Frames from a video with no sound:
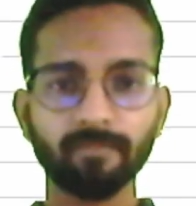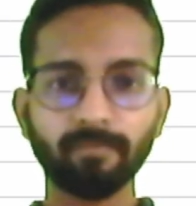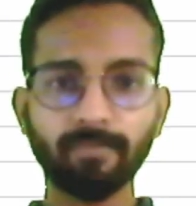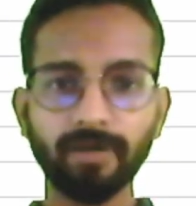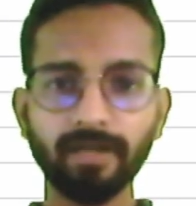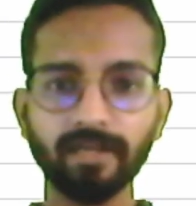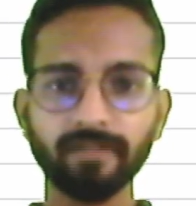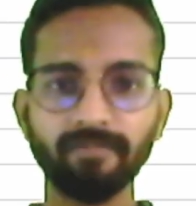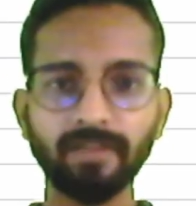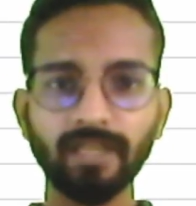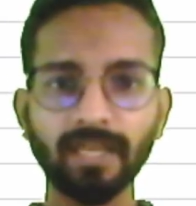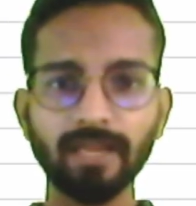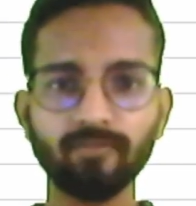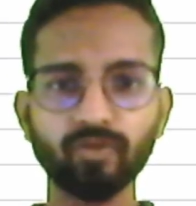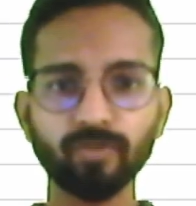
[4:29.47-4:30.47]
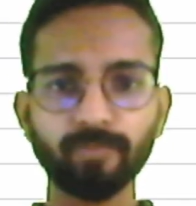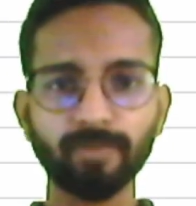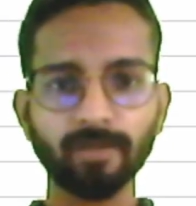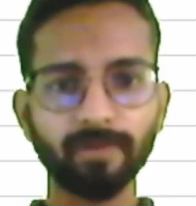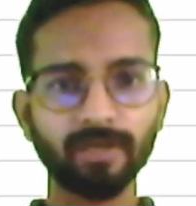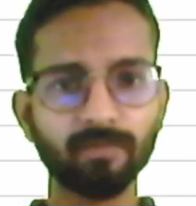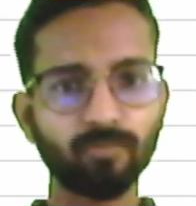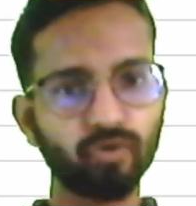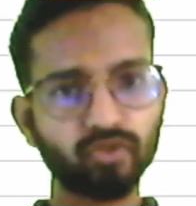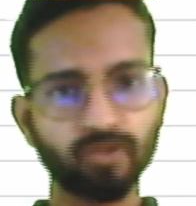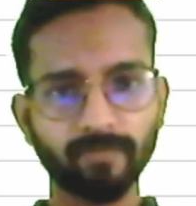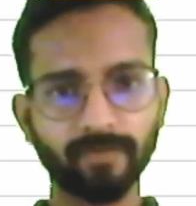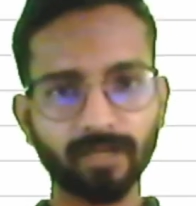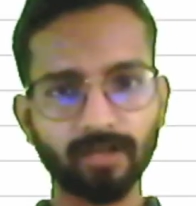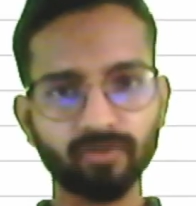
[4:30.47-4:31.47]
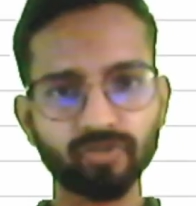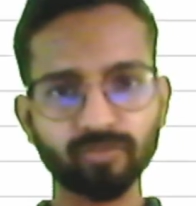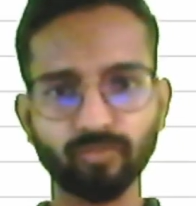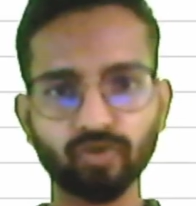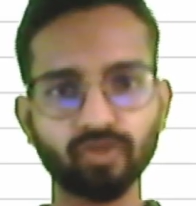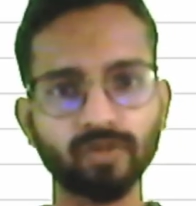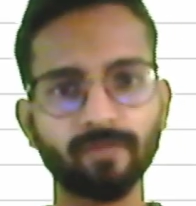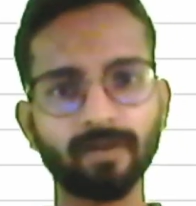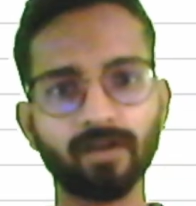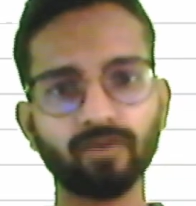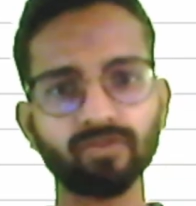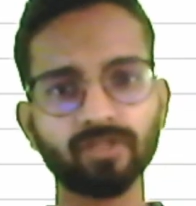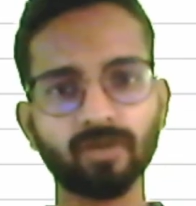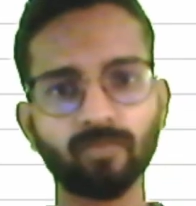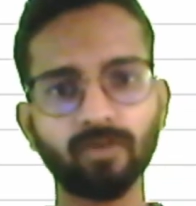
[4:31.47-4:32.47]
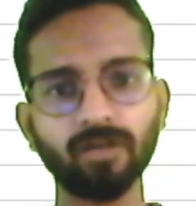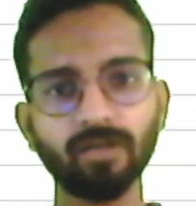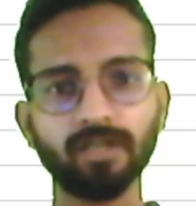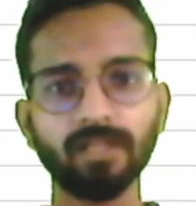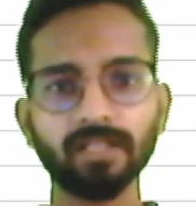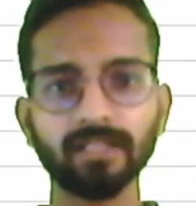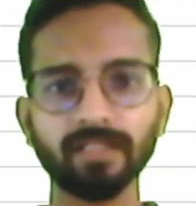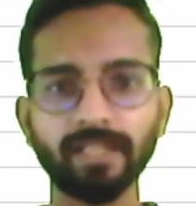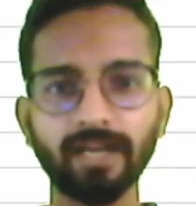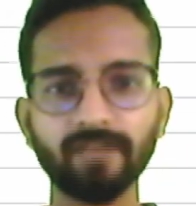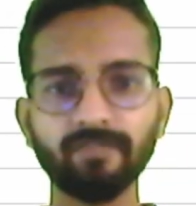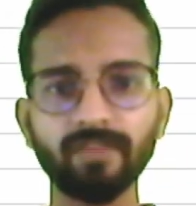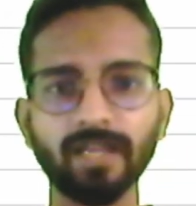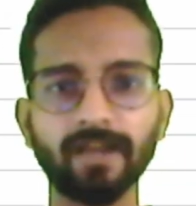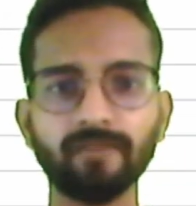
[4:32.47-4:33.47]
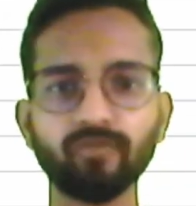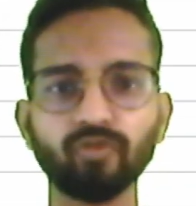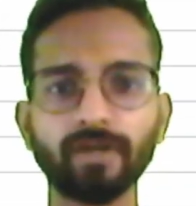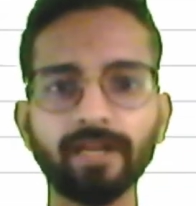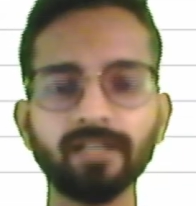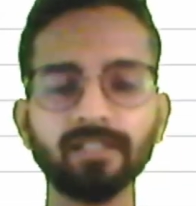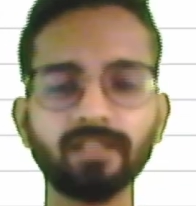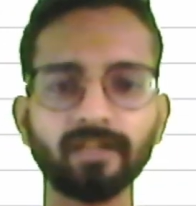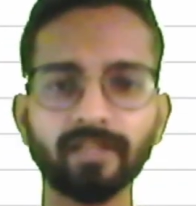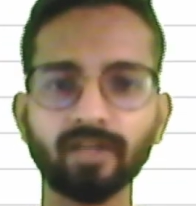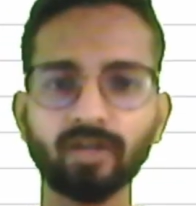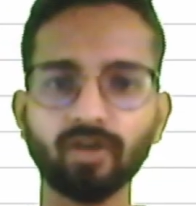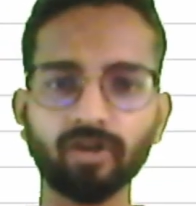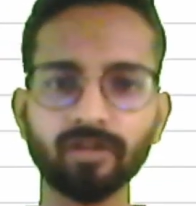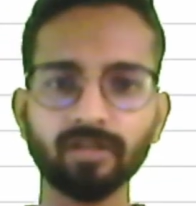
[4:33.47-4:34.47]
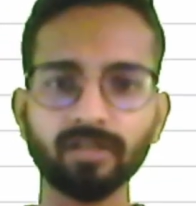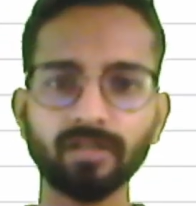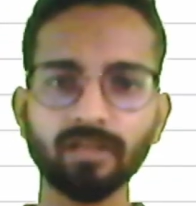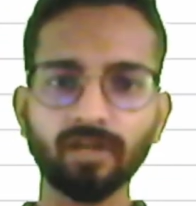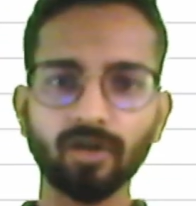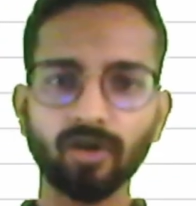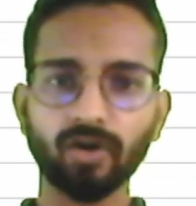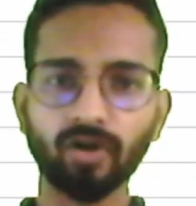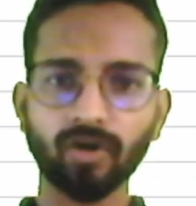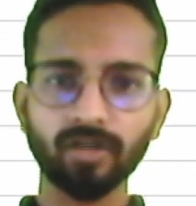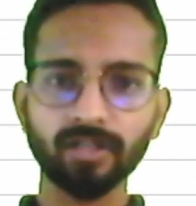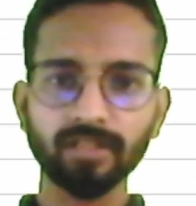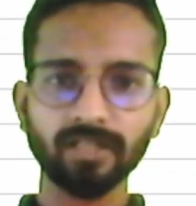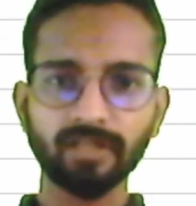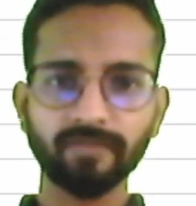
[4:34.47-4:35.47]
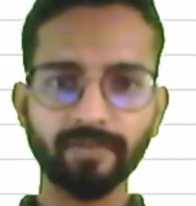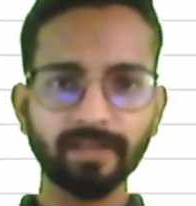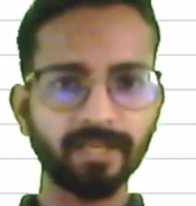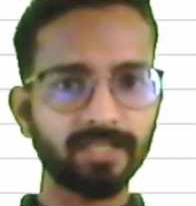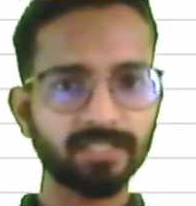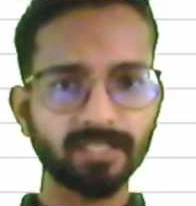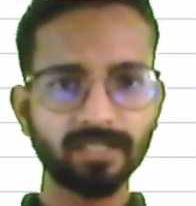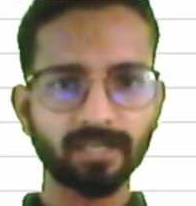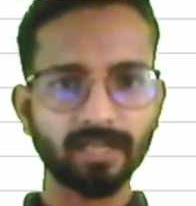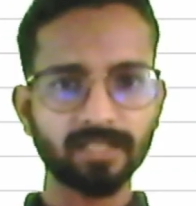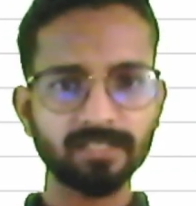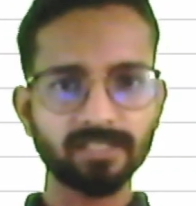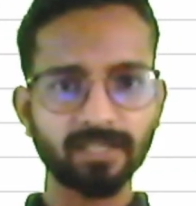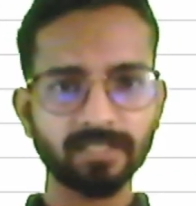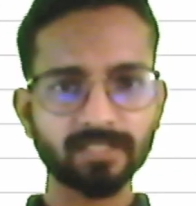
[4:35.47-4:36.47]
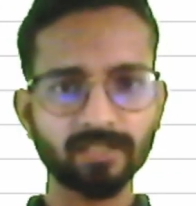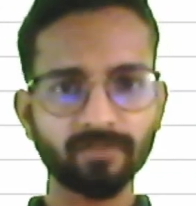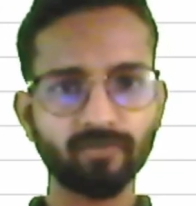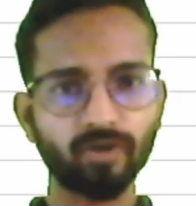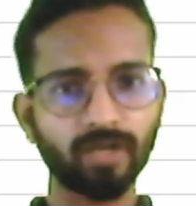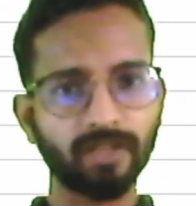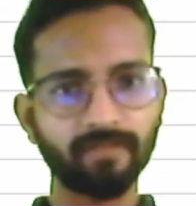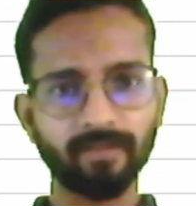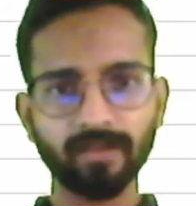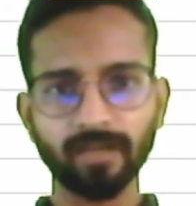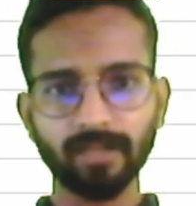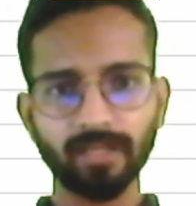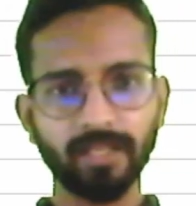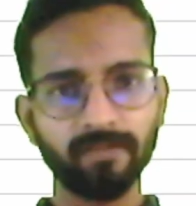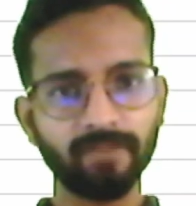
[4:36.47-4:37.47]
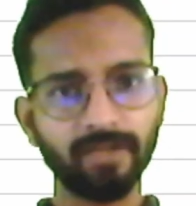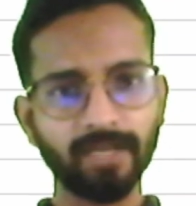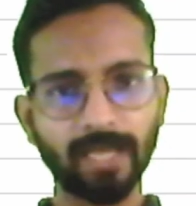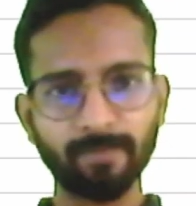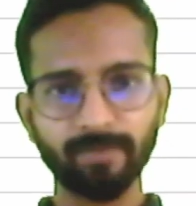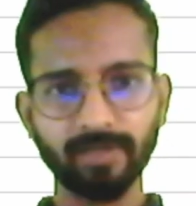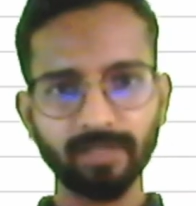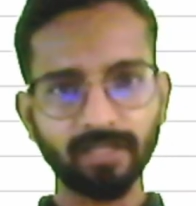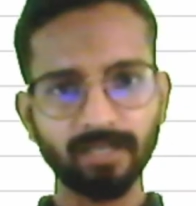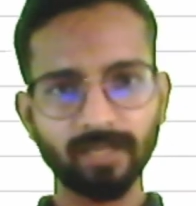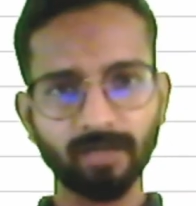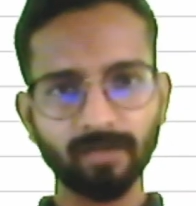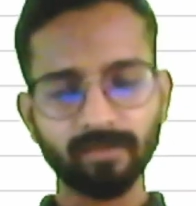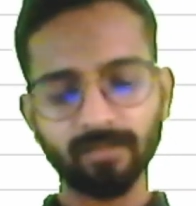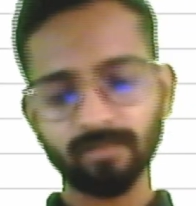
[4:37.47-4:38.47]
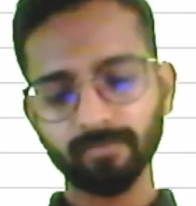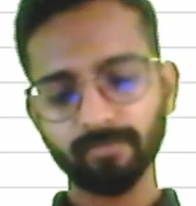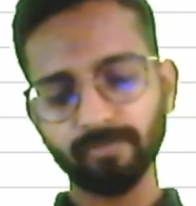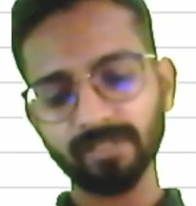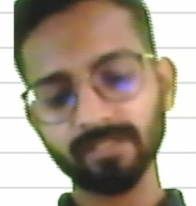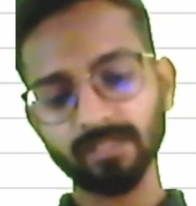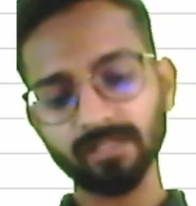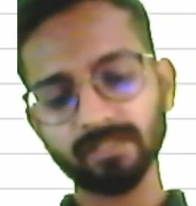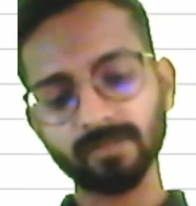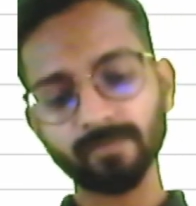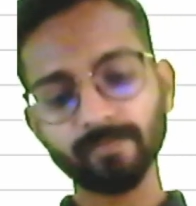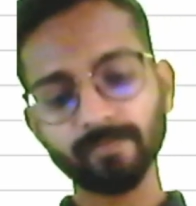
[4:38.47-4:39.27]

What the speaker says: But we have to prepare books of accounts. Books of accounts are what? That we have to write the record, all the financial transaction, whatever event happening in our business.